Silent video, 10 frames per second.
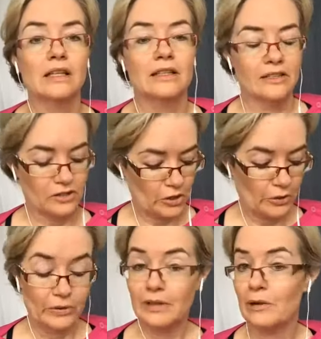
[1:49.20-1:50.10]

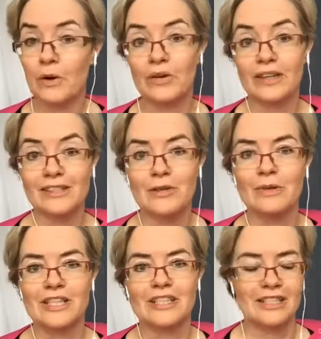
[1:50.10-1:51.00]
So I won't get too
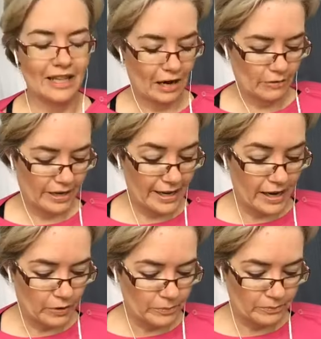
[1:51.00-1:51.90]
much into that right
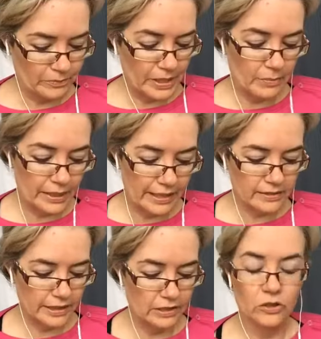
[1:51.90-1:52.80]
now, but I've been
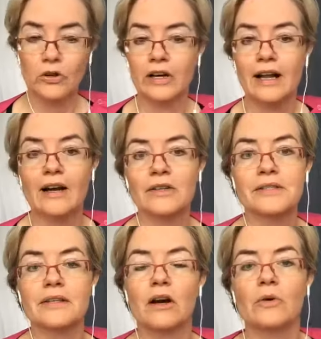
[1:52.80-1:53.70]
asking the Lord, how does
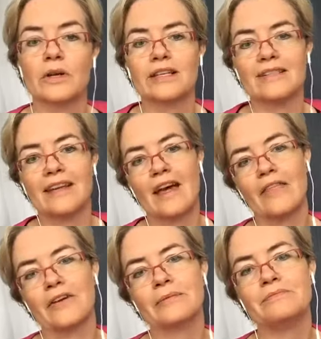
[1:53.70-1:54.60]
it all work
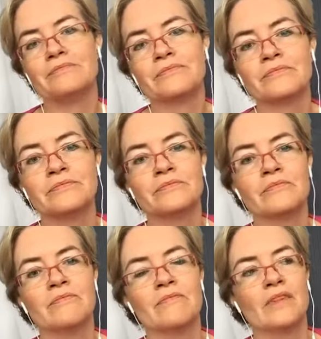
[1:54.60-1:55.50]
together?
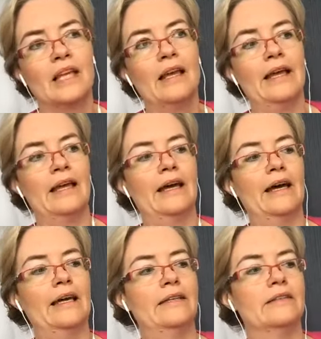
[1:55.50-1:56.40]

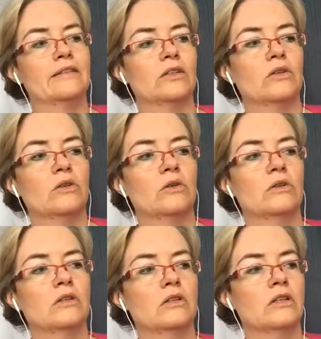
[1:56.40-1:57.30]
And,
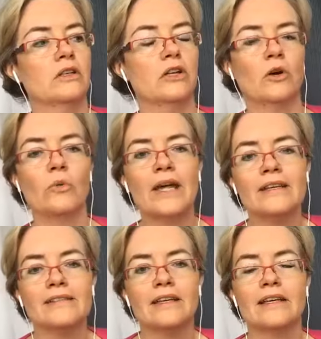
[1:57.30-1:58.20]
when is
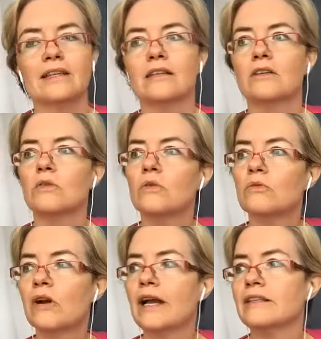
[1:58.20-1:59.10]
it
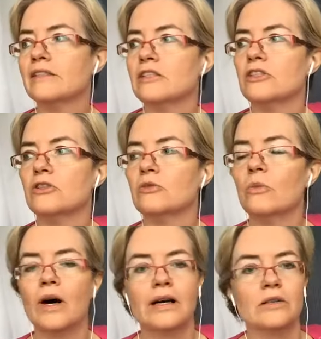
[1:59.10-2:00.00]
right to do
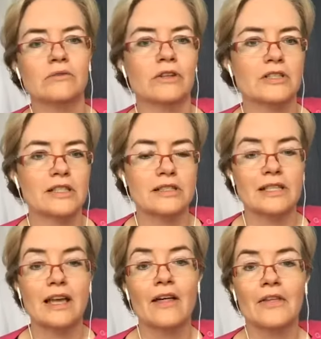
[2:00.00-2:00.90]
one versus
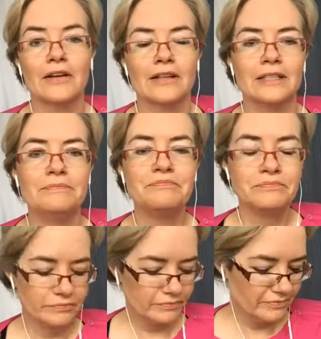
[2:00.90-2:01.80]
the other?
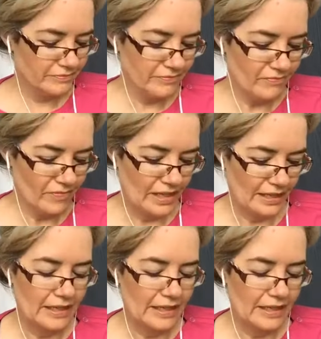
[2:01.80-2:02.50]
And I